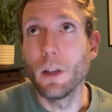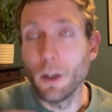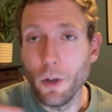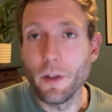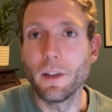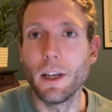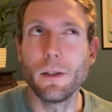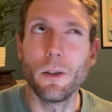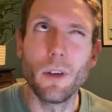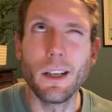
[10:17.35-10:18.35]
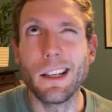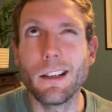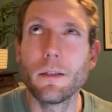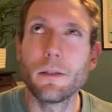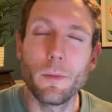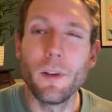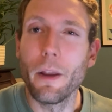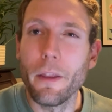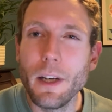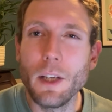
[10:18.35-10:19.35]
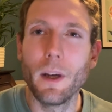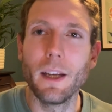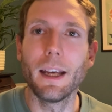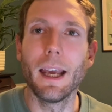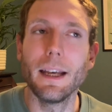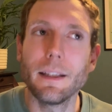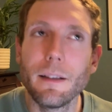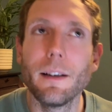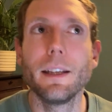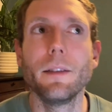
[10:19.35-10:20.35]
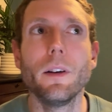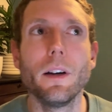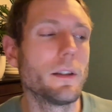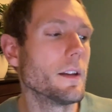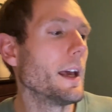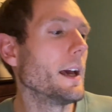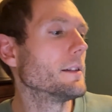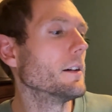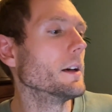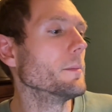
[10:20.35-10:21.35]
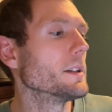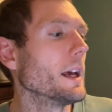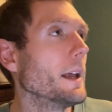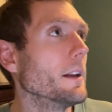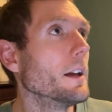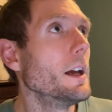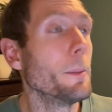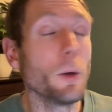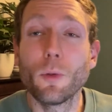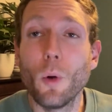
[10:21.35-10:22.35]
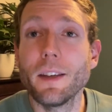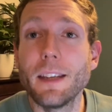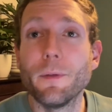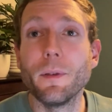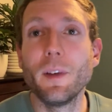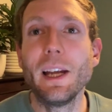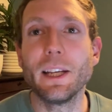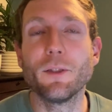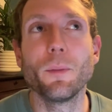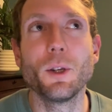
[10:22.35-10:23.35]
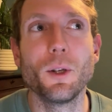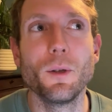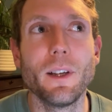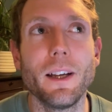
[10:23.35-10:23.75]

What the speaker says: Like across the session I was running just around 320 a k, slightly faster than that at times, and it was quite different feelings from the shoes.